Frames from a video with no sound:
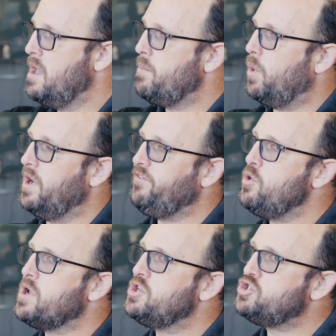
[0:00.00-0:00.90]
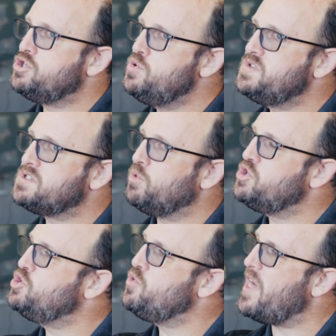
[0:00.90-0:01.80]
But what if you could choose someone
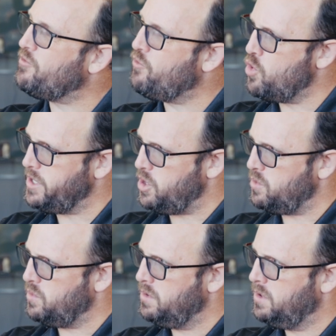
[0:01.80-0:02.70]
to do that for you?